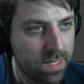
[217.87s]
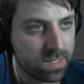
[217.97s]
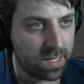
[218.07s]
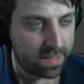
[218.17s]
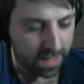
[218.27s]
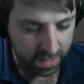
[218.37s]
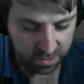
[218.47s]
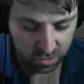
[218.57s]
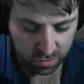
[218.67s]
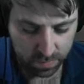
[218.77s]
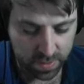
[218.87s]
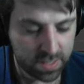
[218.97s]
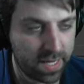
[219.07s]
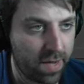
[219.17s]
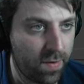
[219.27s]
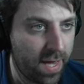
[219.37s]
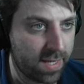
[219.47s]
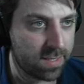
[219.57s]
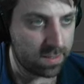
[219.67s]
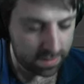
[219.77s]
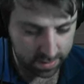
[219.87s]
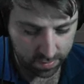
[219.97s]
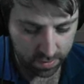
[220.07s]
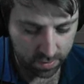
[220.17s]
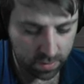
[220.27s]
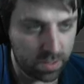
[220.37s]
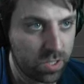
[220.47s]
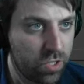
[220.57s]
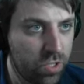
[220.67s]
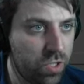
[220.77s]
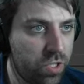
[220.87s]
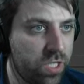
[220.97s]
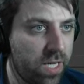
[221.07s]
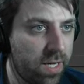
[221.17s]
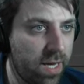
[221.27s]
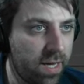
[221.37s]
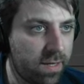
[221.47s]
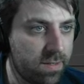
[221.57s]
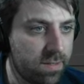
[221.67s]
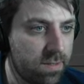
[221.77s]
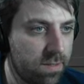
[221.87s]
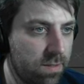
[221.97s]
Select that edge loop, scale X0, GX.